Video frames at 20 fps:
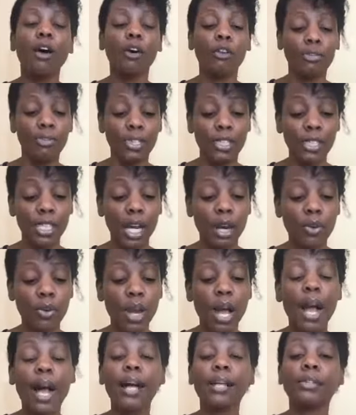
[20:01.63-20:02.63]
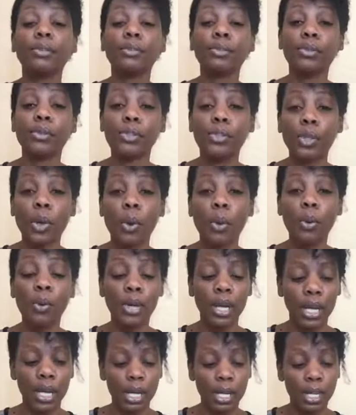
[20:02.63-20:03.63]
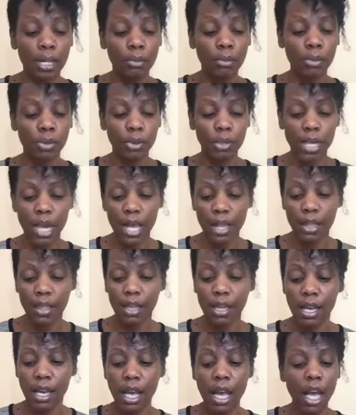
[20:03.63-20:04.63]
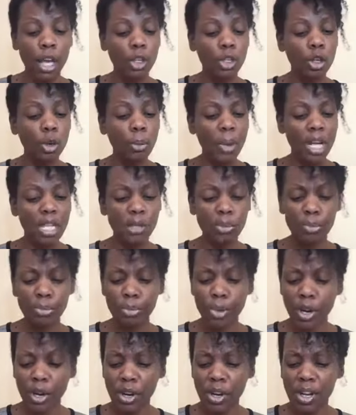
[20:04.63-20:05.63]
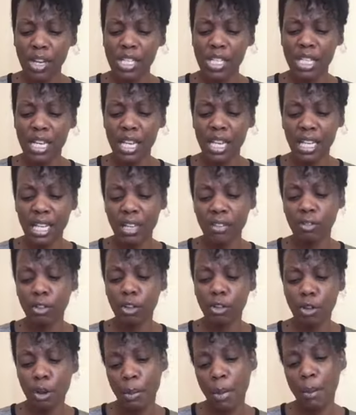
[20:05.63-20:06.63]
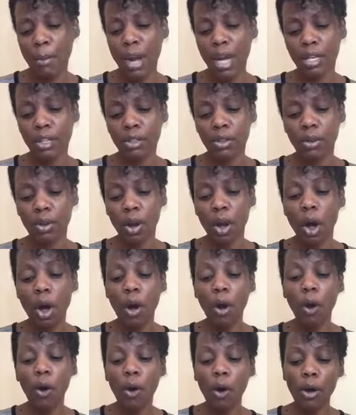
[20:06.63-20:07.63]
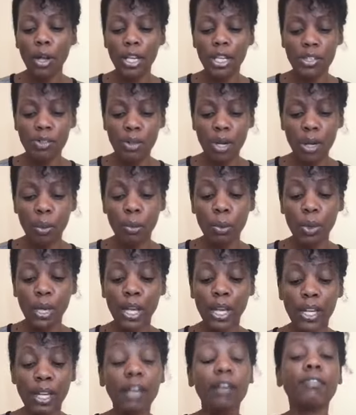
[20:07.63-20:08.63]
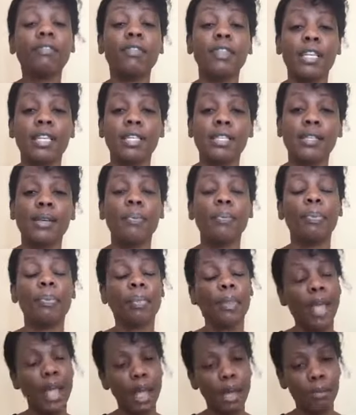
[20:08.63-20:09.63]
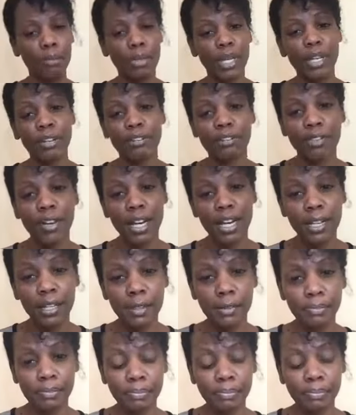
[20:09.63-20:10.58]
of his town are to stone him to death. You must purge the evil from among you. All Israel will hear of this and be afraid.